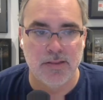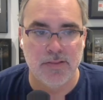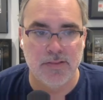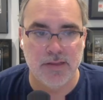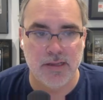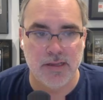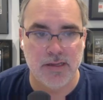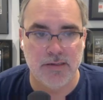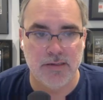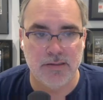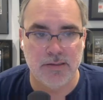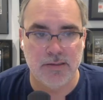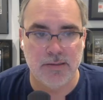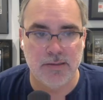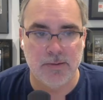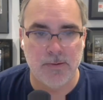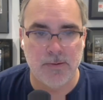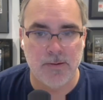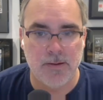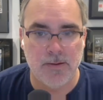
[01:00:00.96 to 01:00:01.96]
that
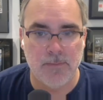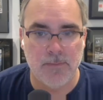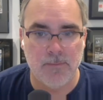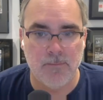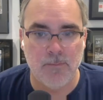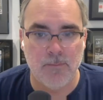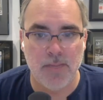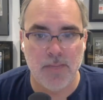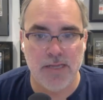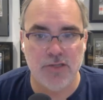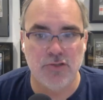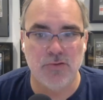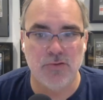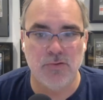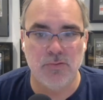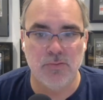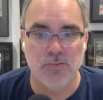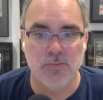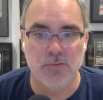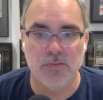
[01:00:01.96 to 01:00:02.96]
made
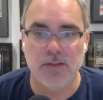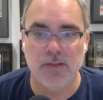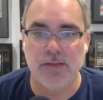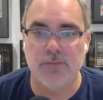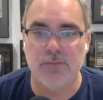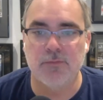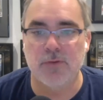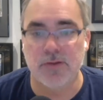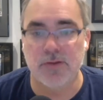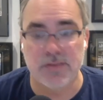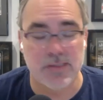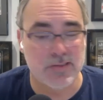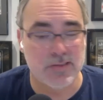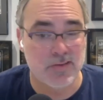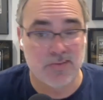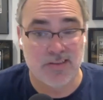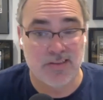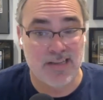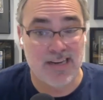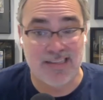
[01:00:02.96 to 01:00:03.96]
you like for instance
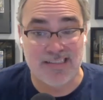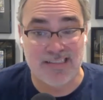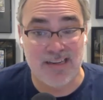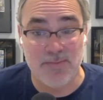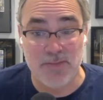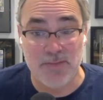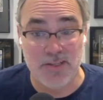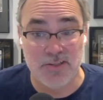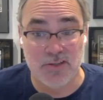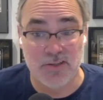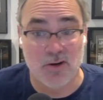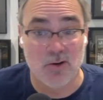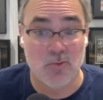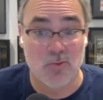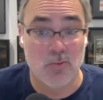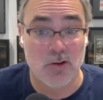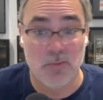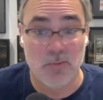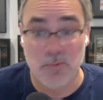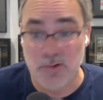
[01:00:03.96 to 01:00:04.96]
there's a lot of time in the dark
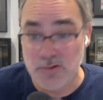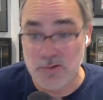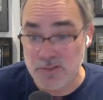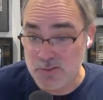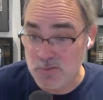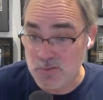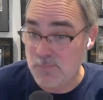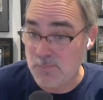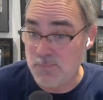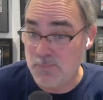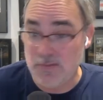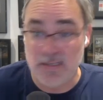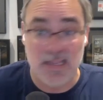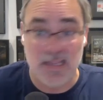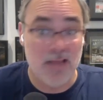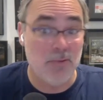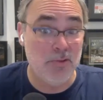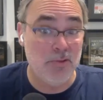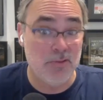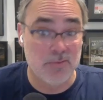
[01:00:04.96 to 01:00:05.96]
world where you're just sort of
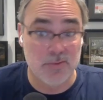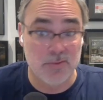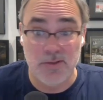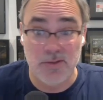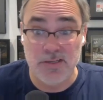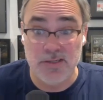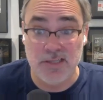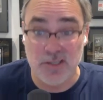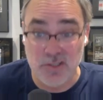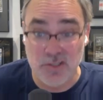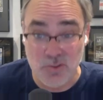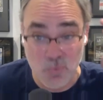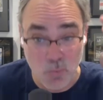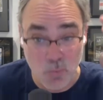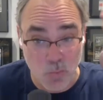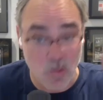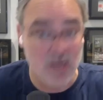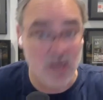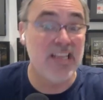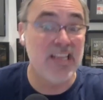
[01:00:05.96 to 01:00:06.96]
plowing through it because you
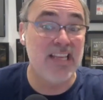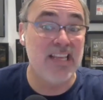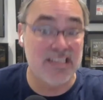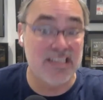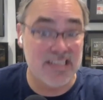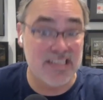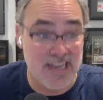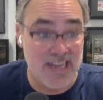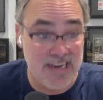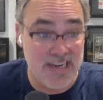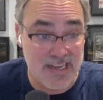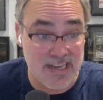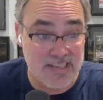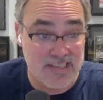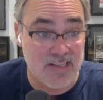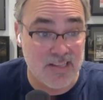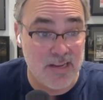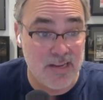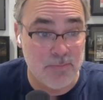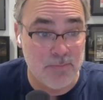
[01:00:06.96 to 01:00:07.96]
want to get to that
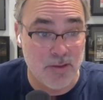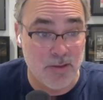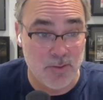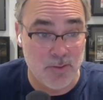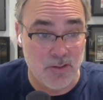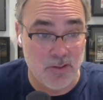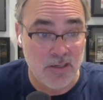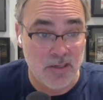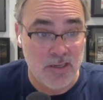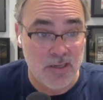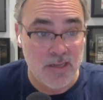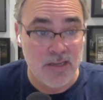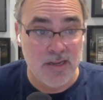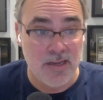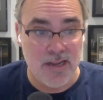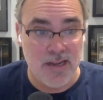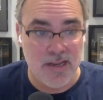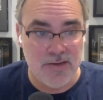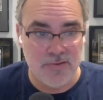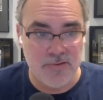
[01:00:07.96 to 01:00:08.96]
next light bubble
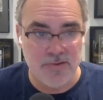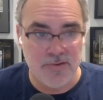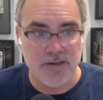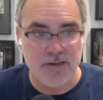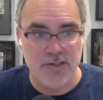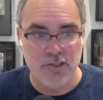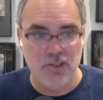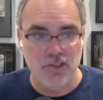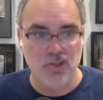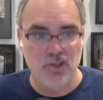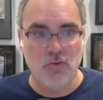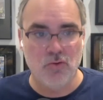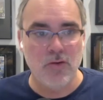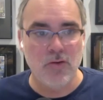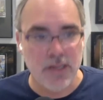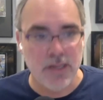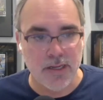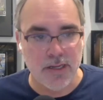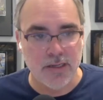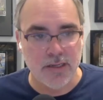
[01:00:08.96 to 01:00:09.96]
and you're not
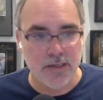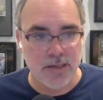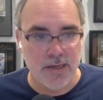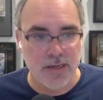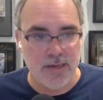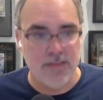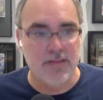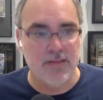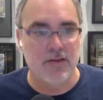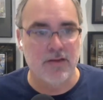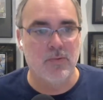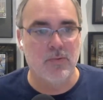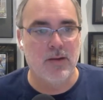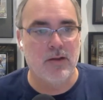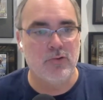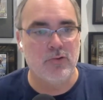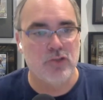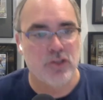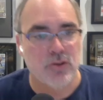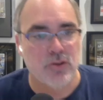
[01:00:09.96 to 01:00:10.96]
enjoying anything
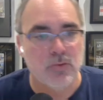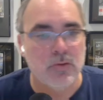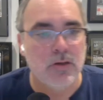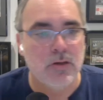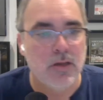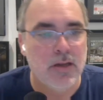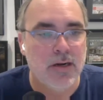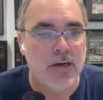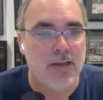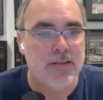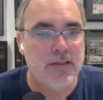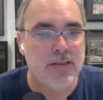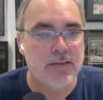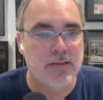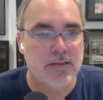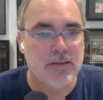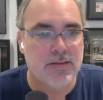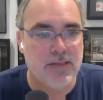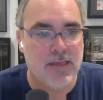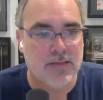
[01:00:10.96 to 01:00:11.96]
around you and i think
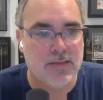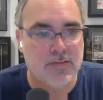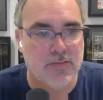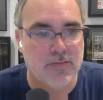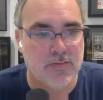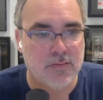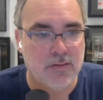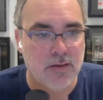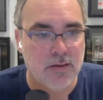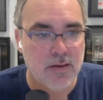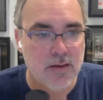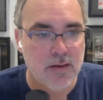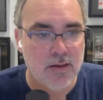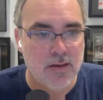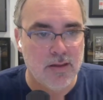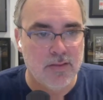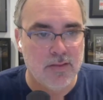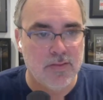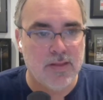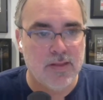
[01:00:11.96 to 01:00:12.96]
that that's
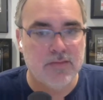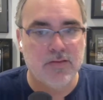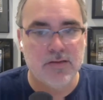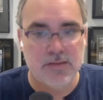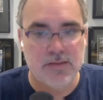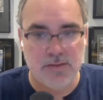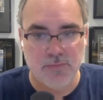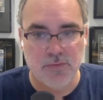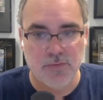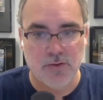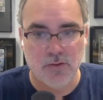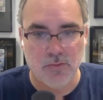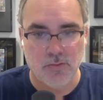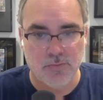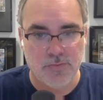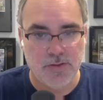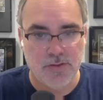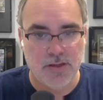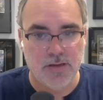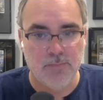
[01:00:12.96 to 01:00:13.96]
that's a
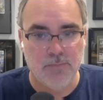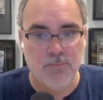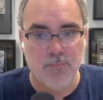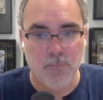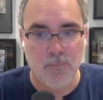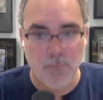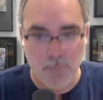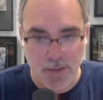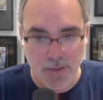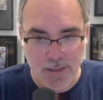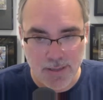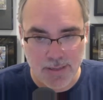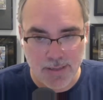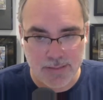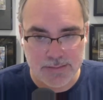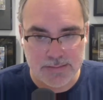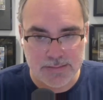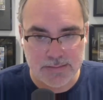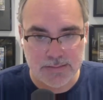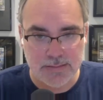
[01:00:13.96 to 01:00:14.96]
difficult thing.
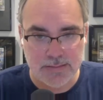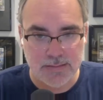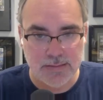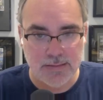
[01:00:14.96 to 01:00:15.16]
But